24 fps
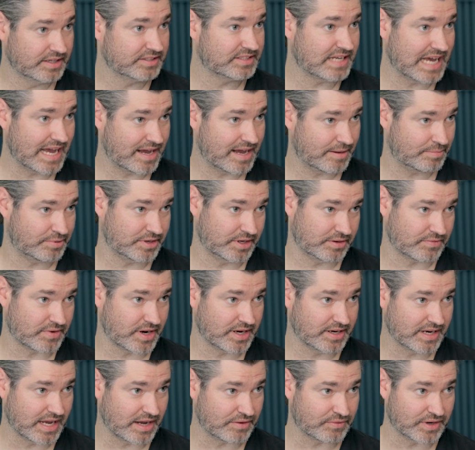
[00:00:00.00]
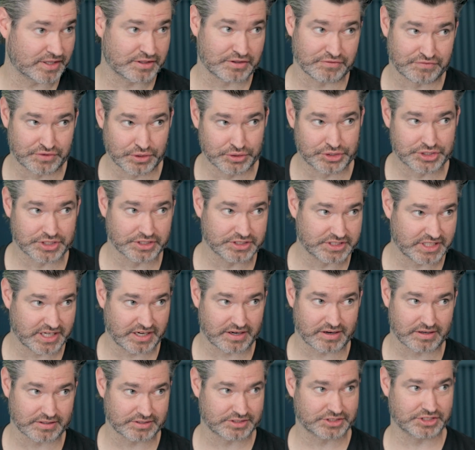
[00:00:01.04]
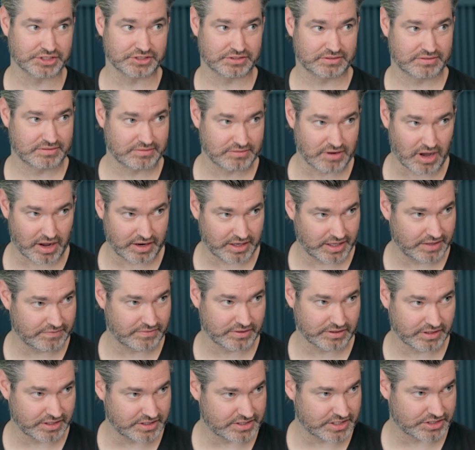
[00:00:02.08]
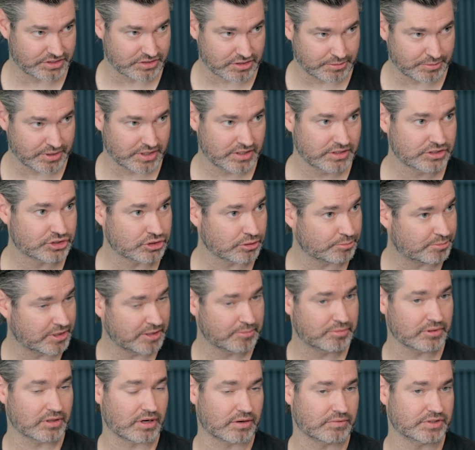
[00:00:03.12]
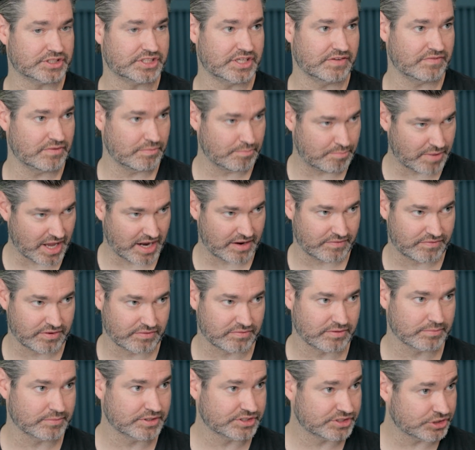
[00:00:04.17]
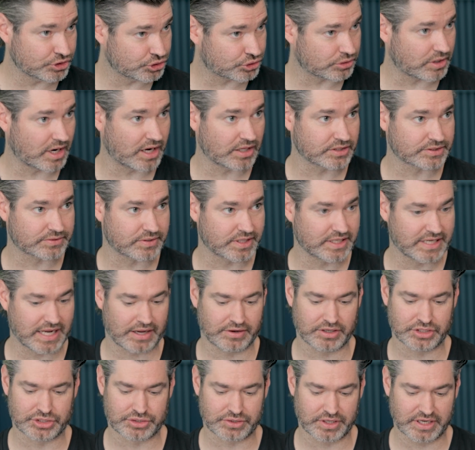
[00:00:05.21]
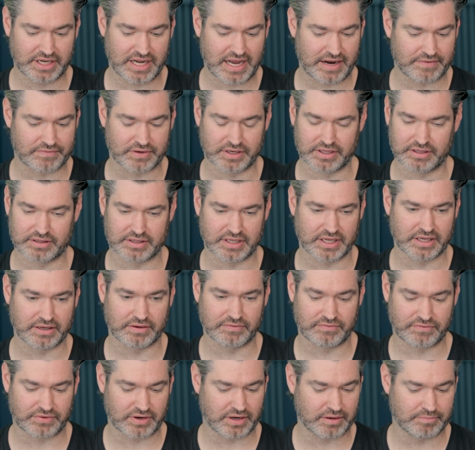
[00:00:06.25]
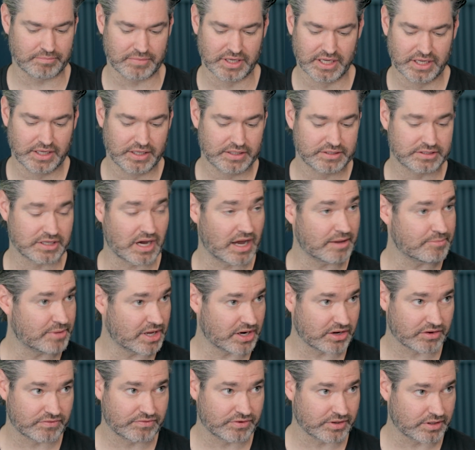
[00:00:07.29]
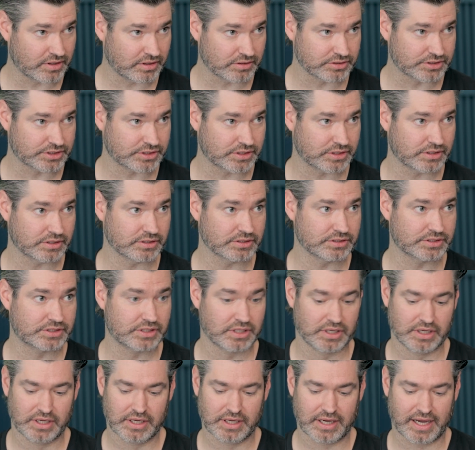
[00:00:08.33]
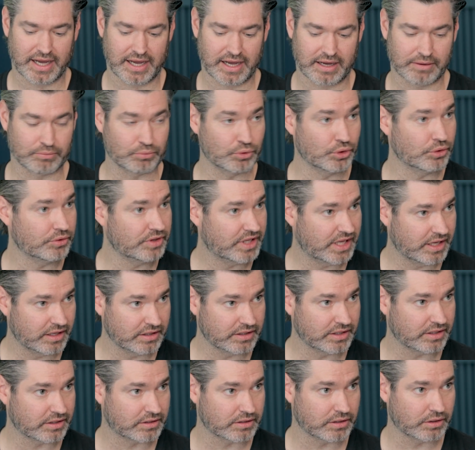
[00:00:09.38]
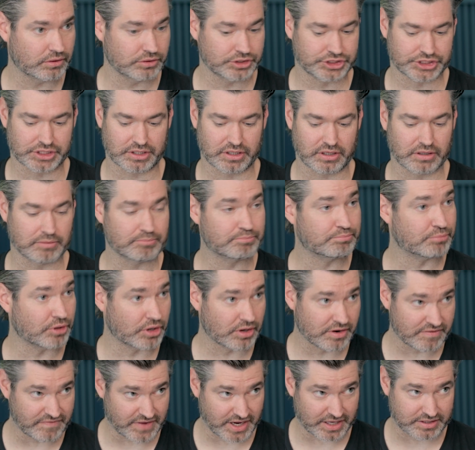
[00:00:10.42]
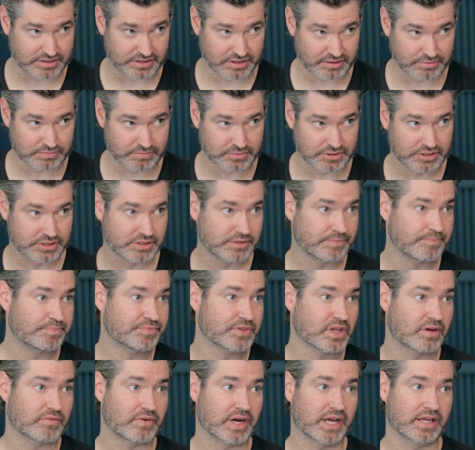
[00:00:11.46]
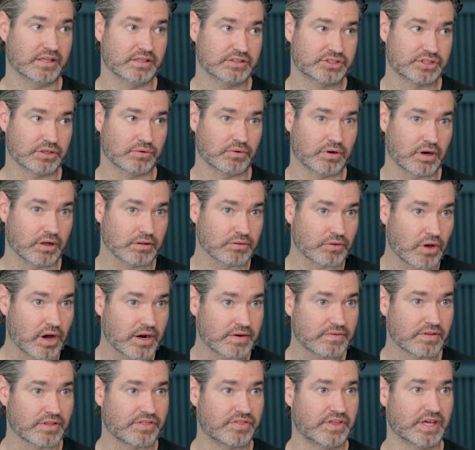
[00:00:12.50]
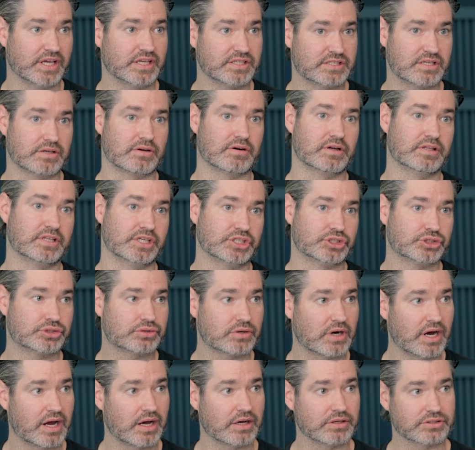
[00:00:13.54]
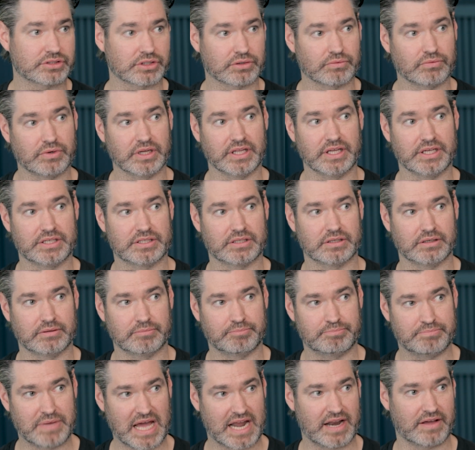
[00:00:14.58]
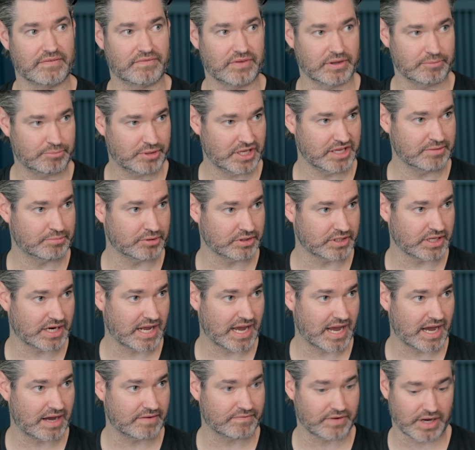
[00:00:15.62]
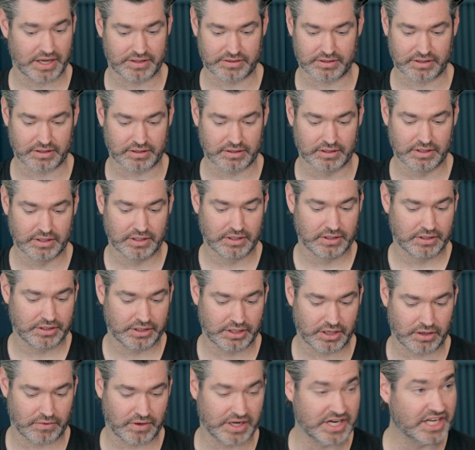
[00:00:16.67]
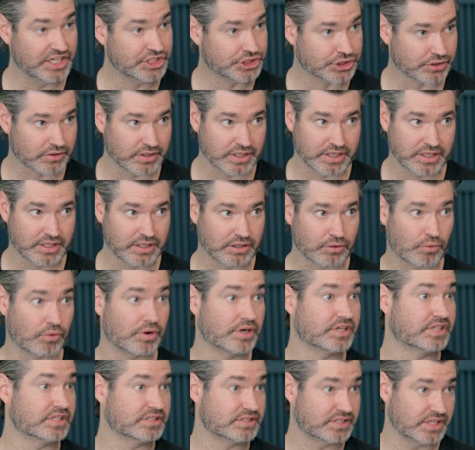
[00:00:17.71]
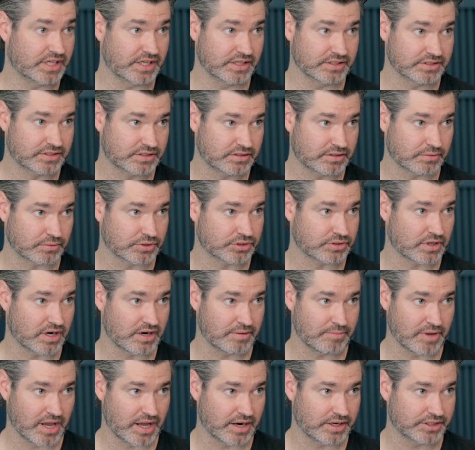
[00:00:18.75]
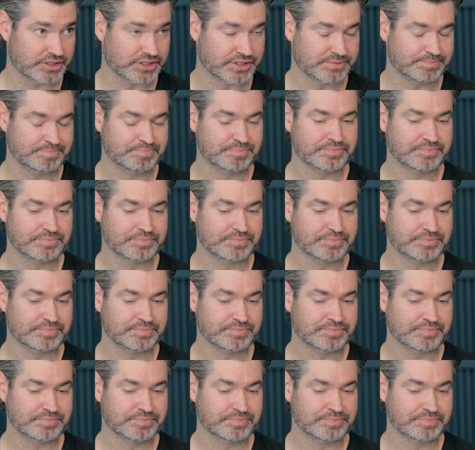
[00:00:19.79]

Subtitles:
is happening right now, right? The future is here. It's just not evenly distributed. So people are receiving benefit from this in trials right now to treat everything from diabetic foot ulcers, wound healing closure, burn victims, right? So a lot of the things that are in these trials are really to benefit people that have either, an injury or a disease that we're trying to manage.